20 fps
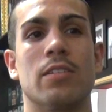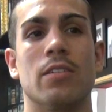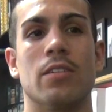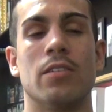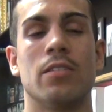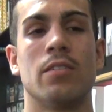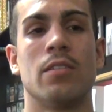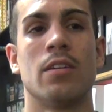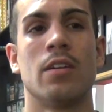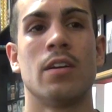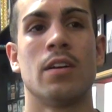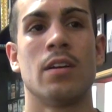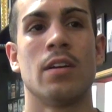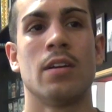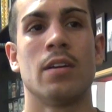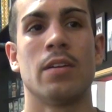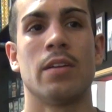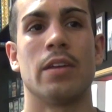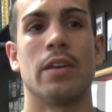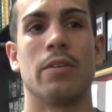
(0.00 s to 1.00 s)

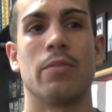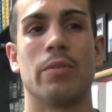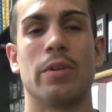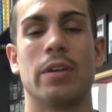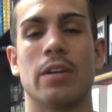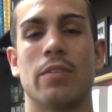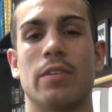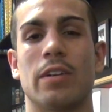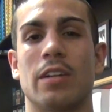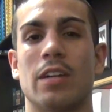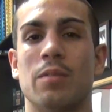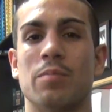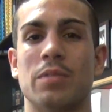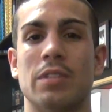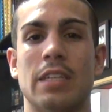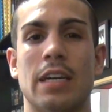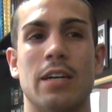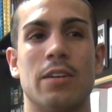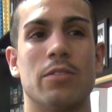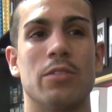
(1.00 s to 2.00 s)
and whatever it comes
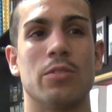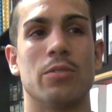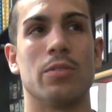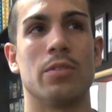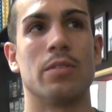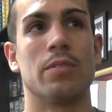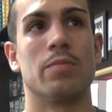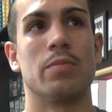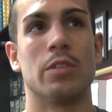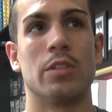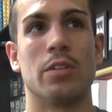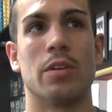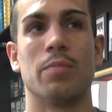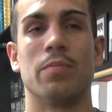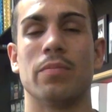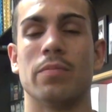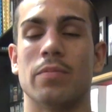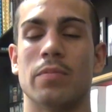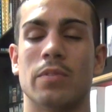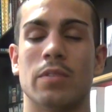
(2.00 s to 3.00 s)
down to,
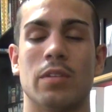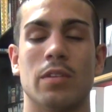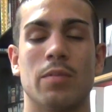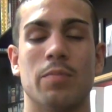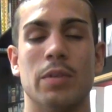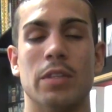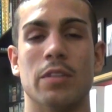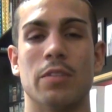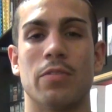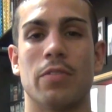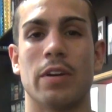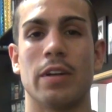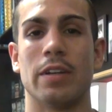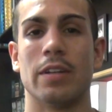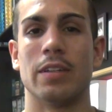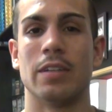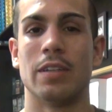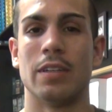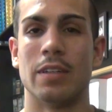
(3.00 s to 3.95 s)
in the fight.